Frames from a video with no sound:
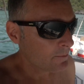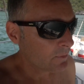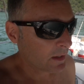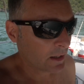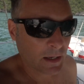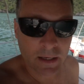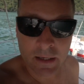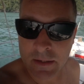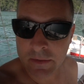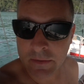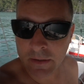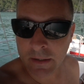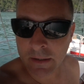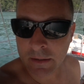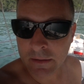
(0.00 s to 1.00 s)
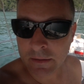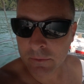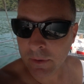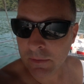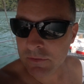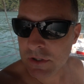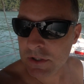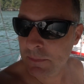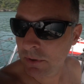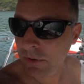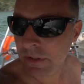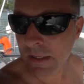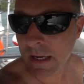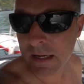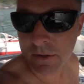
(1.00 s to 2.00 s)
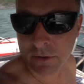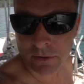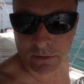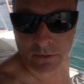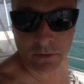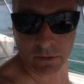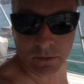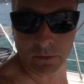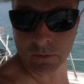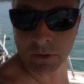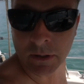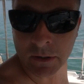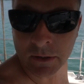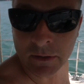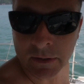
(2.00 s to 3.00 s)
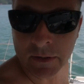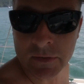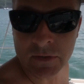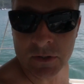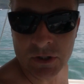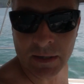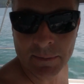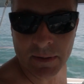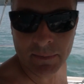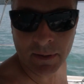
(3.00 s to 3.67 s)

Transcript: and we've just pulled the anchor. Liz and Jamie